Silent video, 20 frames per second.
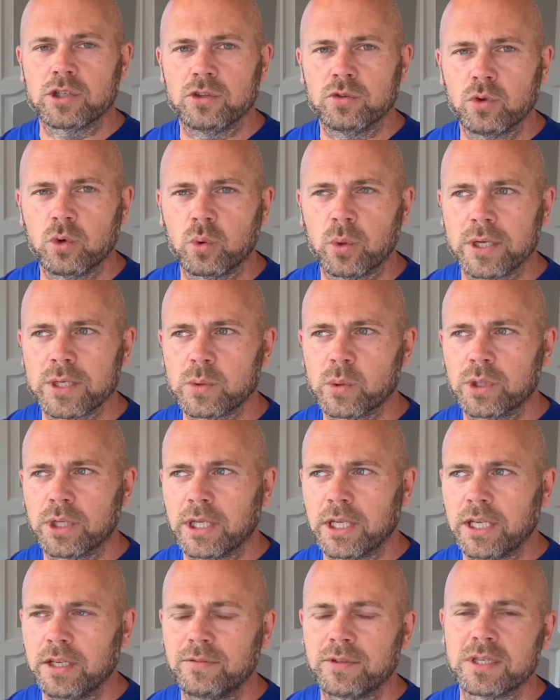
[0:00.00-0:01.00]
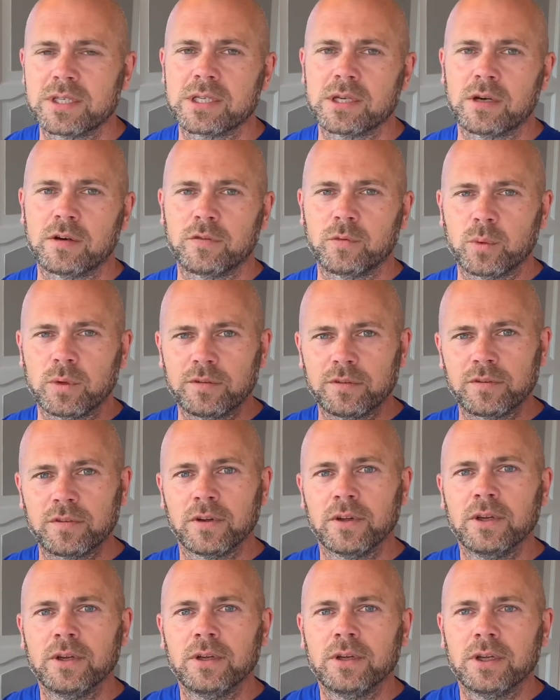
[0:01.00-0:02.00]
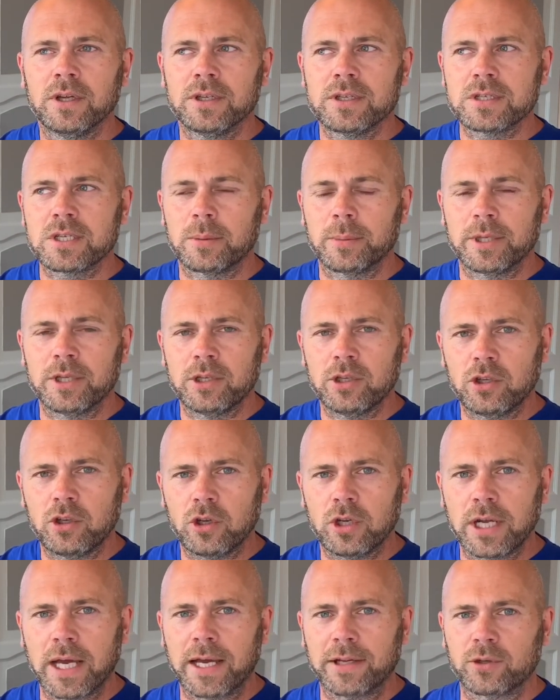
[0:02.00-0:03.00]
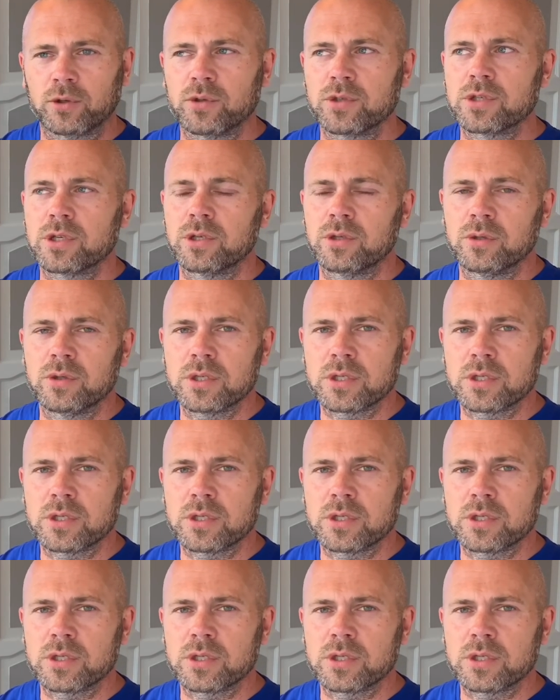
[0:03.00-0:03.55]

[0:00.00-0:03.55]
You always wanna leave yourself with something that you can add on to.